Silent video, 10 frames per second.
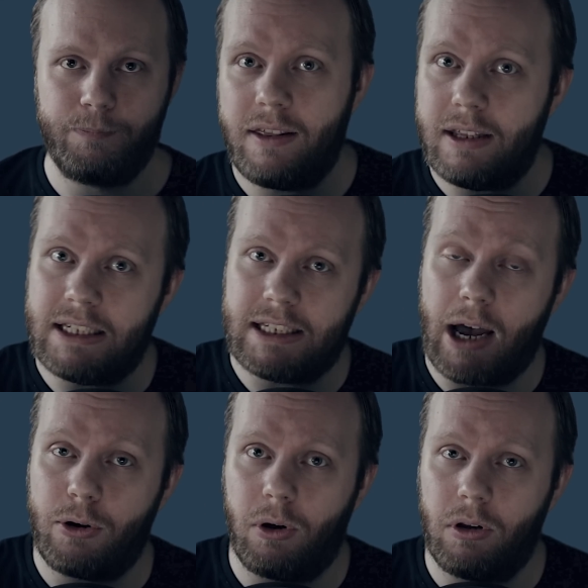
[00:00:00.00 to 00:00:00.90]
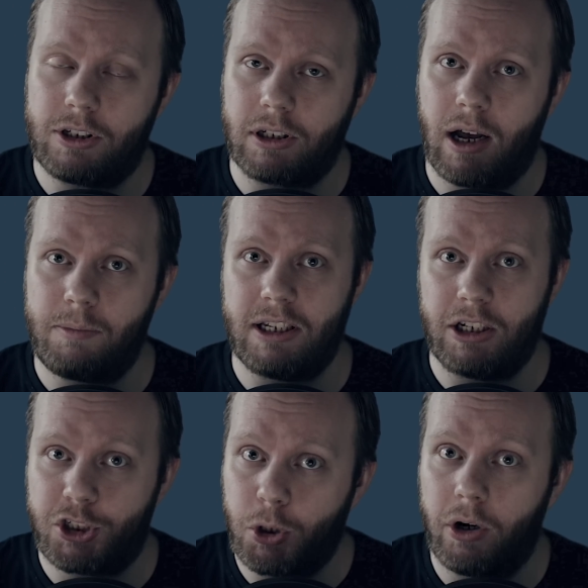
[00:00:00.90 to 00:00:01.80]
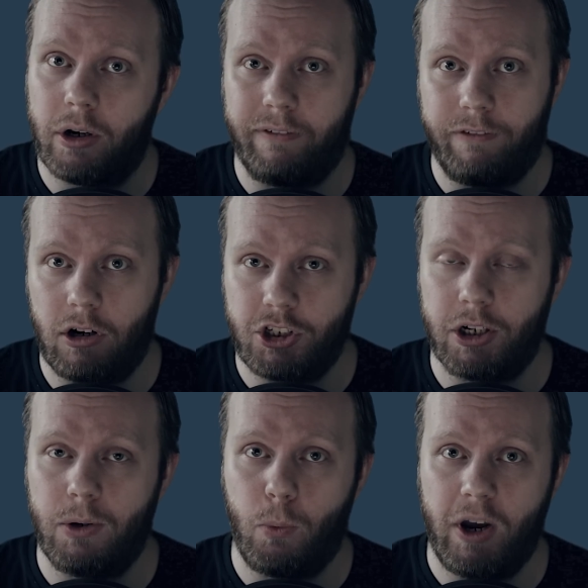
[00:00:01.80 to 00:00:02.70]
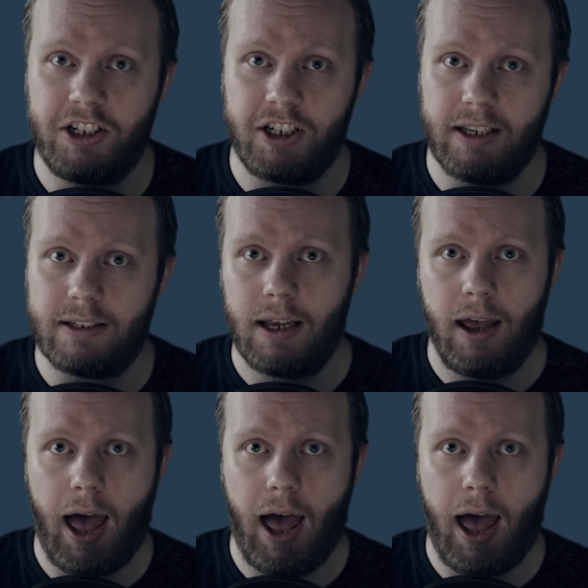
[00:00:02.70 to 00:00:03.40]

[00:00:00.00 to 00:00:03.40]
And this sound also comes in a short version, which is